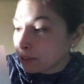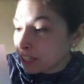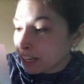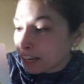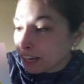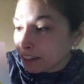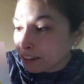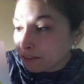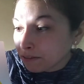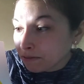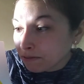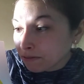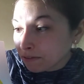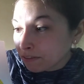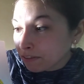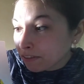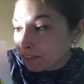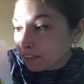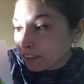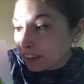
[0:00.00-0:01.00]
side.
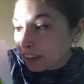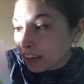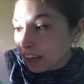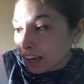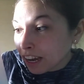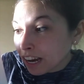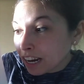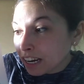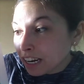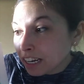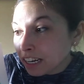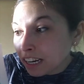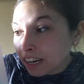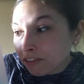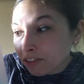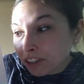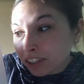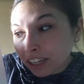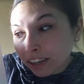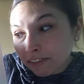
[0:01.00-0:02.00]
And he
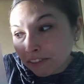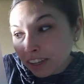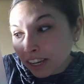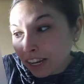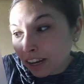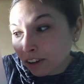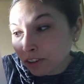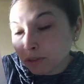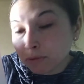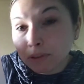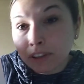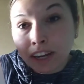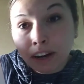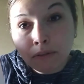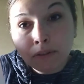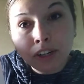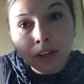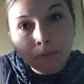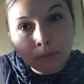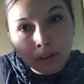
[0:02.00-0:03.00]
never left the house
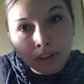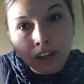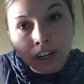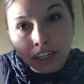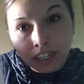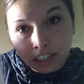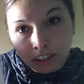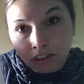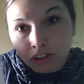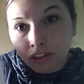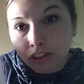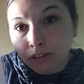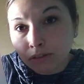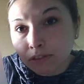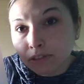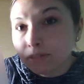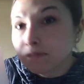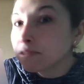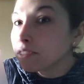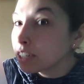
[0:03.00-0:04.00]
without double knotting his
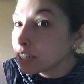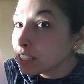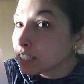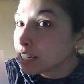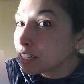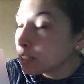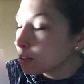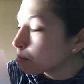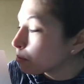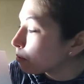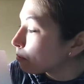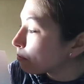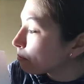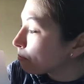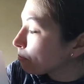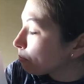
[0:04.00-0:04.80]
shoes. Very sensible.